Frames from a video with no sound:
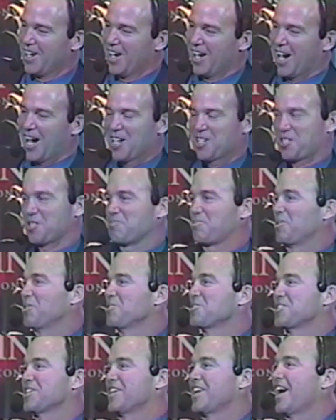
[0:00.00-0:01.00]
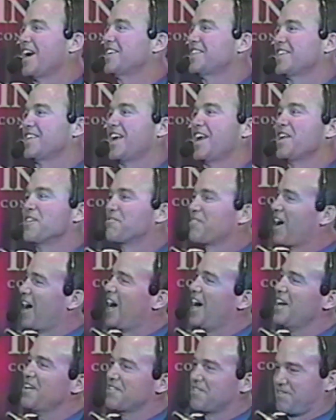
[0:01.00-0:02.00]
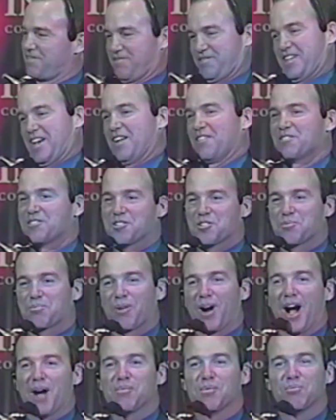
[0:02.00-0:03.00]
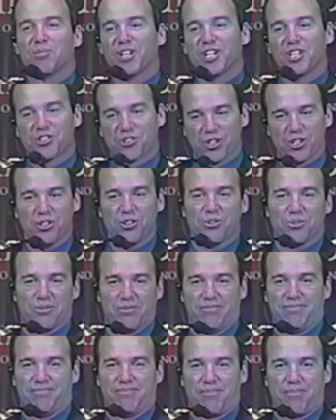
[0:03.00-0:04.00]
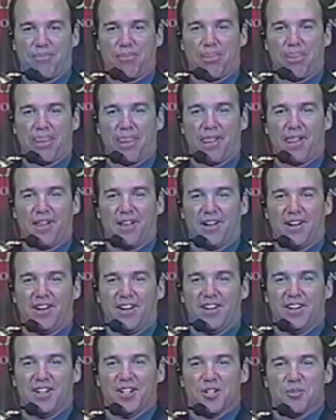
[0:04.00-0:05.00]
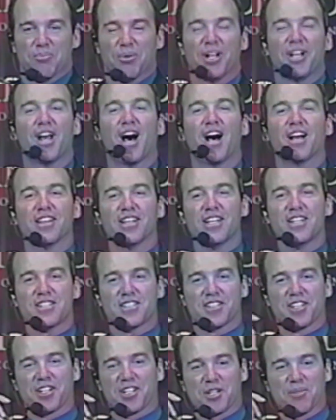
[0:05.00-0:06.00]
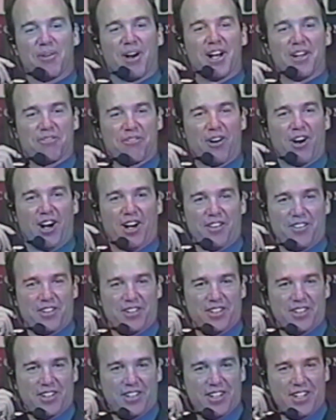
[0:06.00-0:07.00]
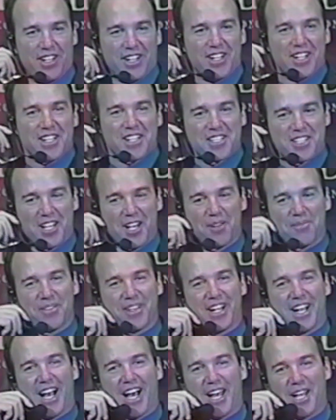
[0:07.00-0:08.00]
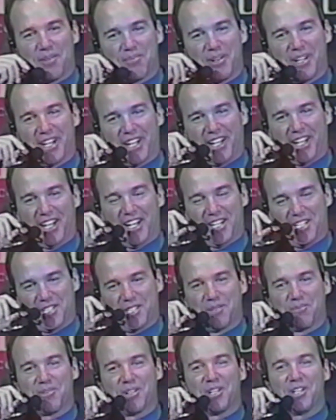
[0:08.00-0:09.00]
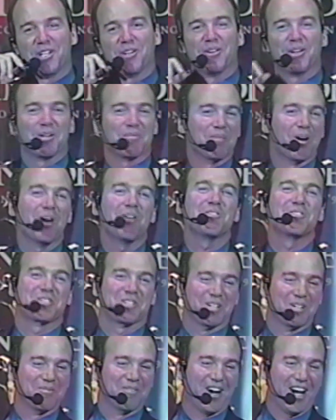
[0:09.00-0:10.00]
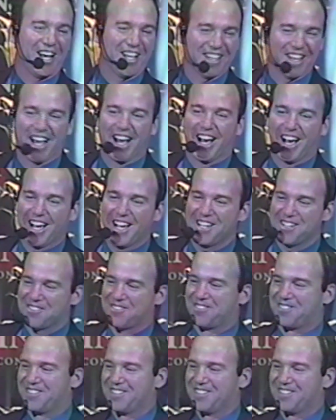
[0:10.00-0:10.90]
I suppose in 1985, that was probably true. But not listening to my father, something I had been accustomed to doing most of my life,